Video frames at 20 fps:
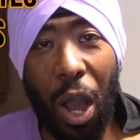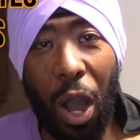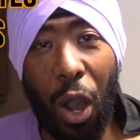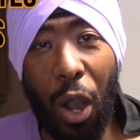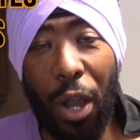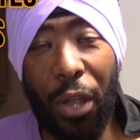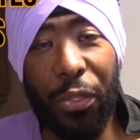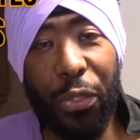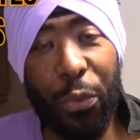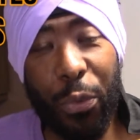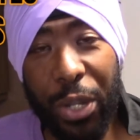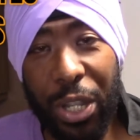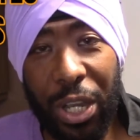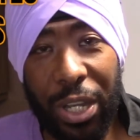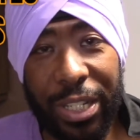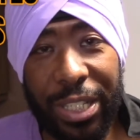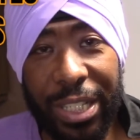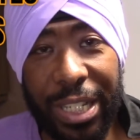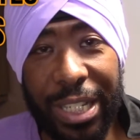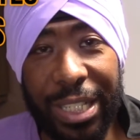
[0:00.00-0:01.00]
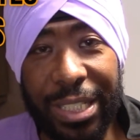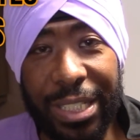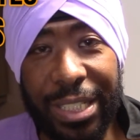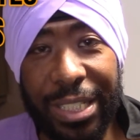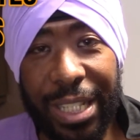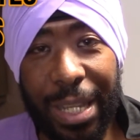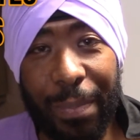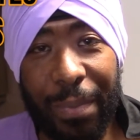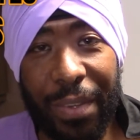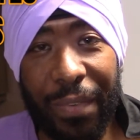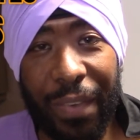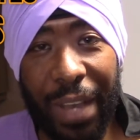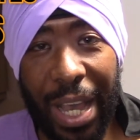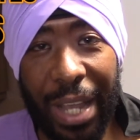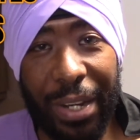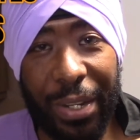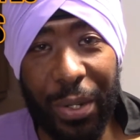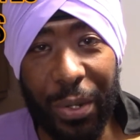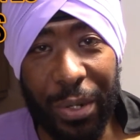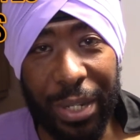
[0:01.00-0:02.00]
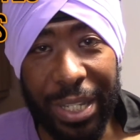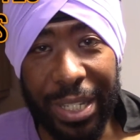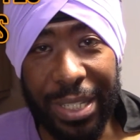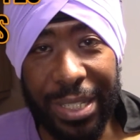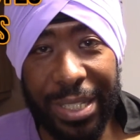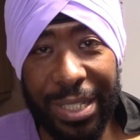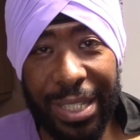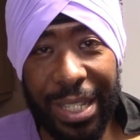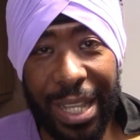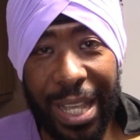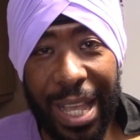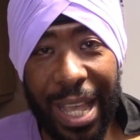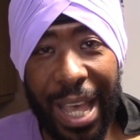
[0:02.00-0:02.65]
on 375 degrees.